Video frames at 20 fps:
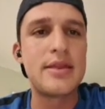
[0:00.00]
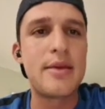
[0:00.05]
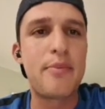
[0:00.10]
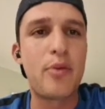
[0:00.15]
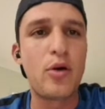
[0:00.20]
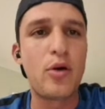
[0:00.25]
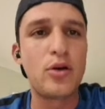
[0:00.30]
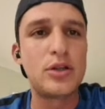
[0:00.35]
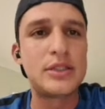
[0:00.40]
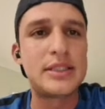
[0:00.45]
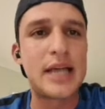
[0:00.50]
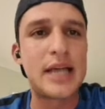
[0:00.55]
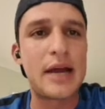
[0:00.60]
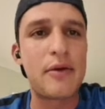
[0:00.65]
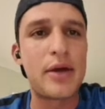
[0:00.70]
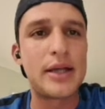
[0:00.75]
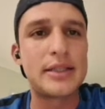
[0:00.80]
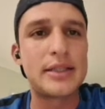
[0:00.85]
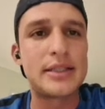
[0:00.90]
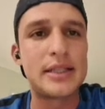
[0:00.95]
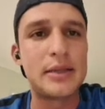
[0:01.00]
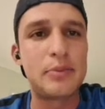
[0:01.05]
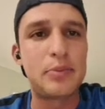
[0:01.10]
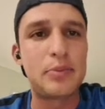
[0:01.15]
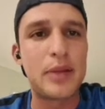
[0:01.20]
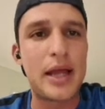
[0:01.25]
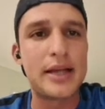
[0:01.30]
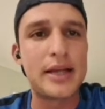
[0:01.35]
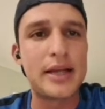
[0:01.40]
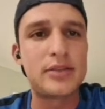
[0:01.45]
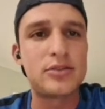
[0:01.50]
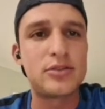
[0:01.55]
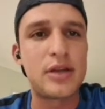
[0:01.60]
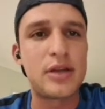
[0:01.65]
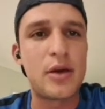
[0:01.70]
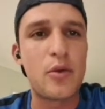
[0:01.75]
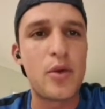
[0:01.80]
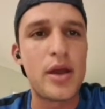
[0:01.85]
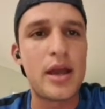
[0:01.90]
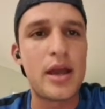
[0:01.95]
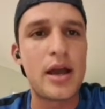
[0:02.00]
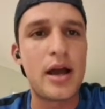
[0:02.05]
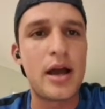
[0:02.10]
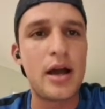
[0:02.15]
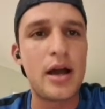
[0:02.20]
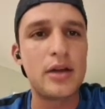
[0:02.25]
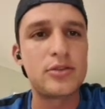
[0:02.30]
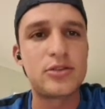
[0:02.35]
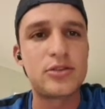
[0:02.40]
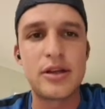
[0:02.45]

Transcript: the ball is directly played to the winger,